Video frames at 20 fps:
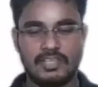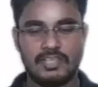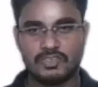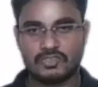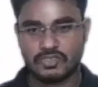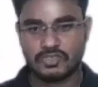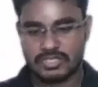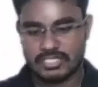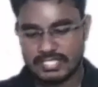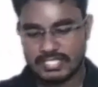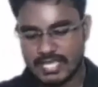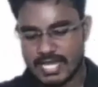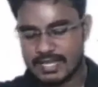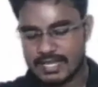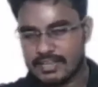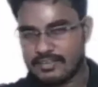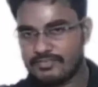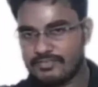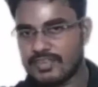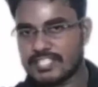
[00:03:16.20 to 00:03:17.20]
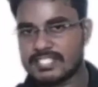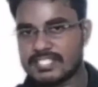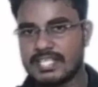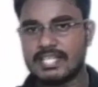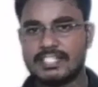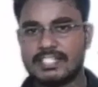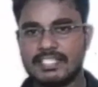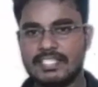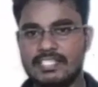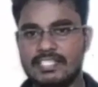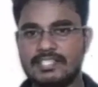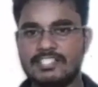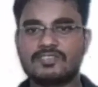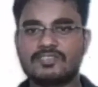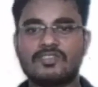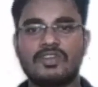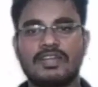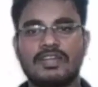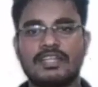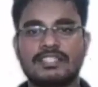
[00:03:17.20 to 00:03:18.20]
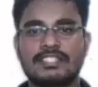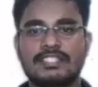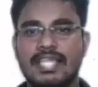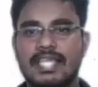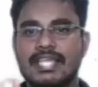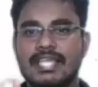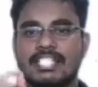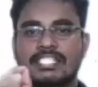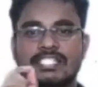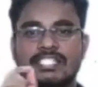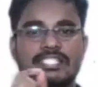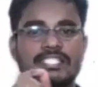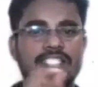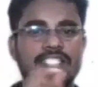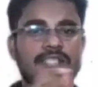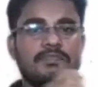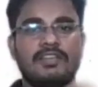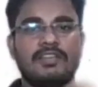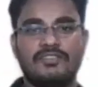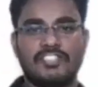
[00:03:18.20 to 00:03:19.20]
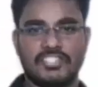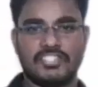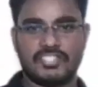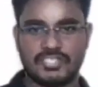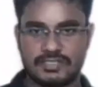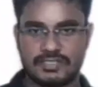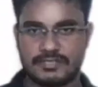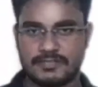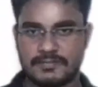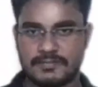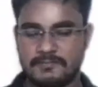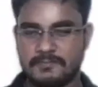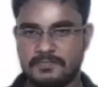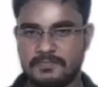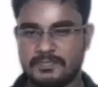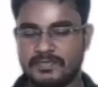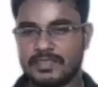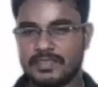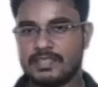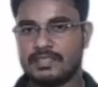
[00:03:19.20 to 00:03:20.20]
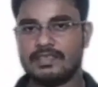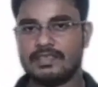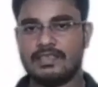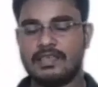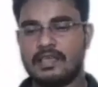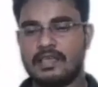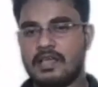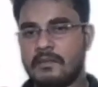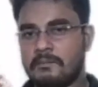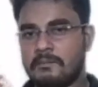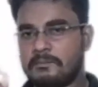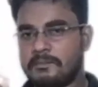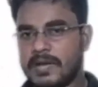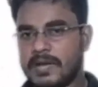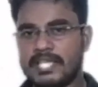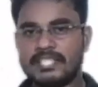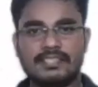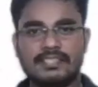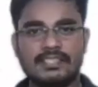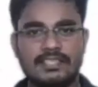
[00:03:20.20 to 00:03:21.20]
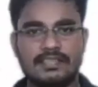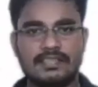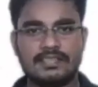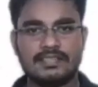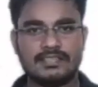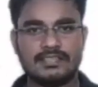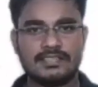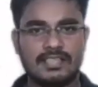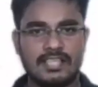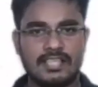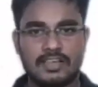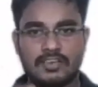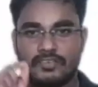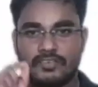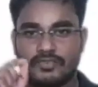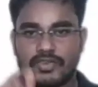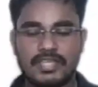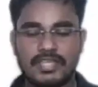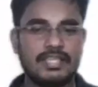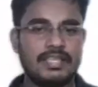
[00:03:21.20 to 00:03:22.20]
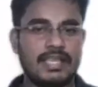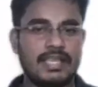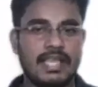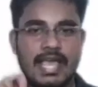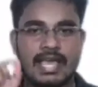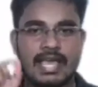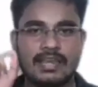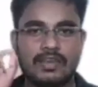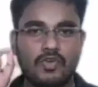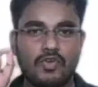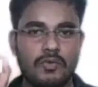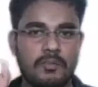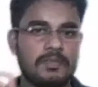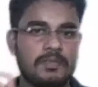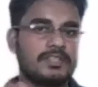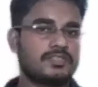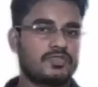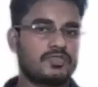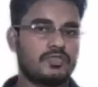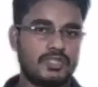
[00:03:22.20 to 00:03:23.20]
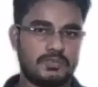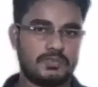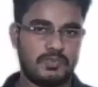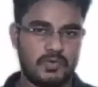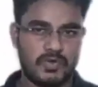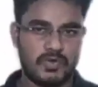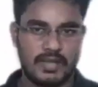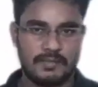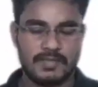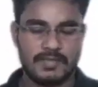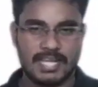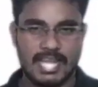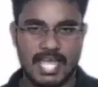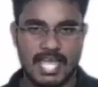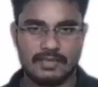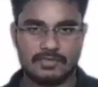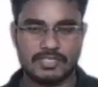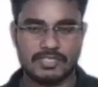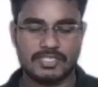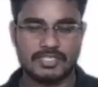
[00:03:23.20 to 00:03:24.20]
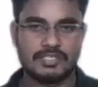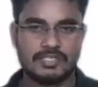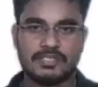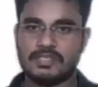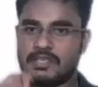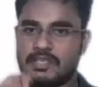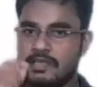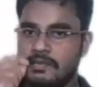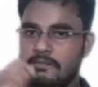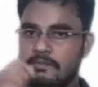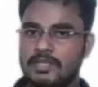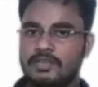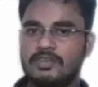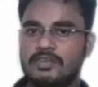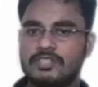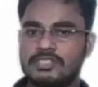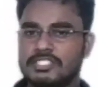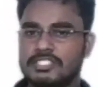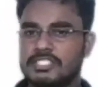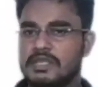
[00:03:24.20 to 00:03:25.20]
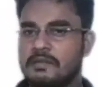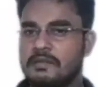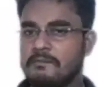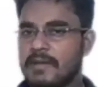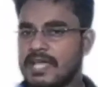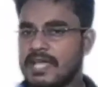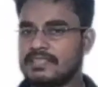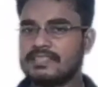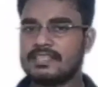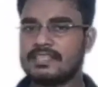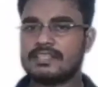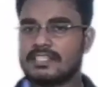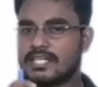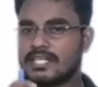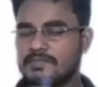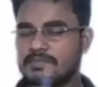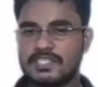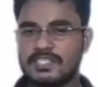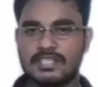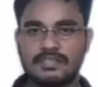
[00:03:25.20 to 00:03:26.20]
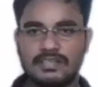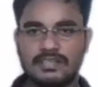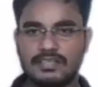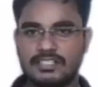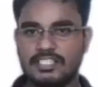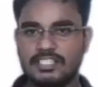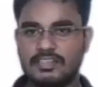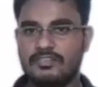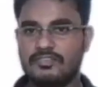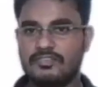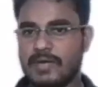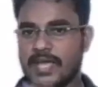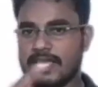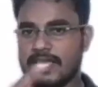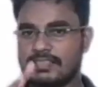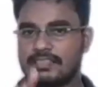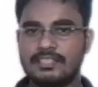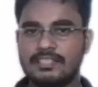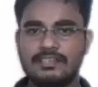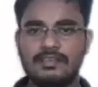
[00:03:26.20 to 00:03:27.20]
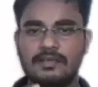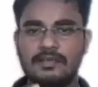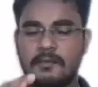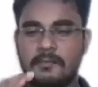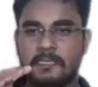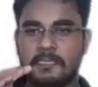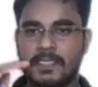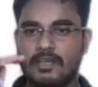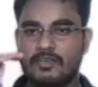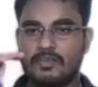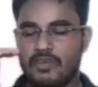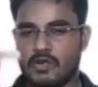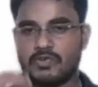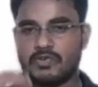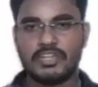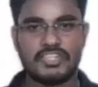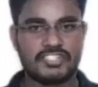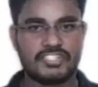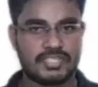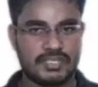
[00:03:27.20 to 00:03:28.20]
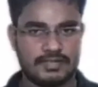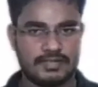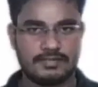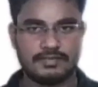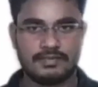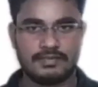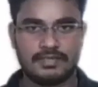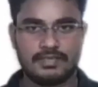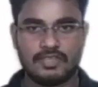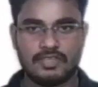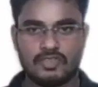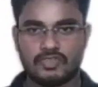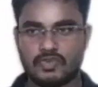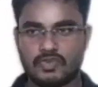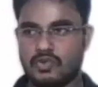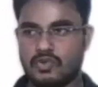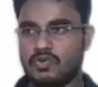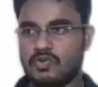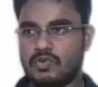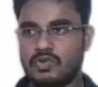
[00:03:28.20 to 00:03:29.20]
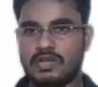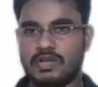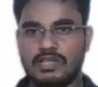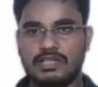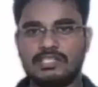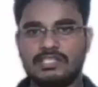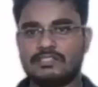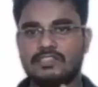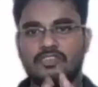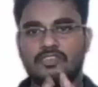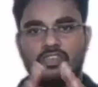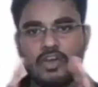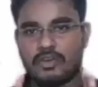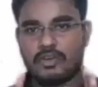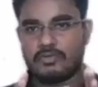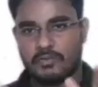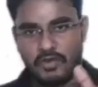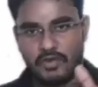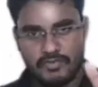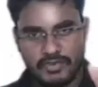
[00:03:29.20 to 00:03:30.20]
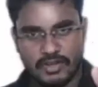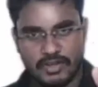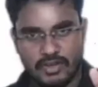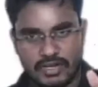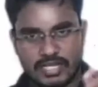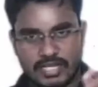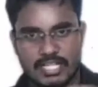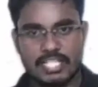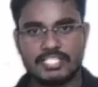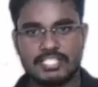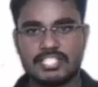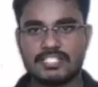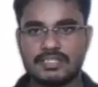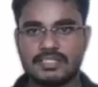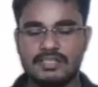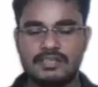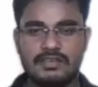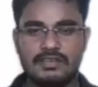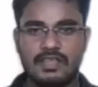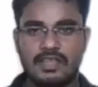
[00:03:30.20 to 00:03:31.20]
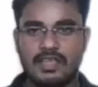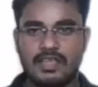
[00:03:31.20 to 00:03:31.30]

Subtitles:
So this kind of facility is called as a extensible features. Python is free and open source programming language because Python comes under the Python Foundation. So it's a non-profit organization.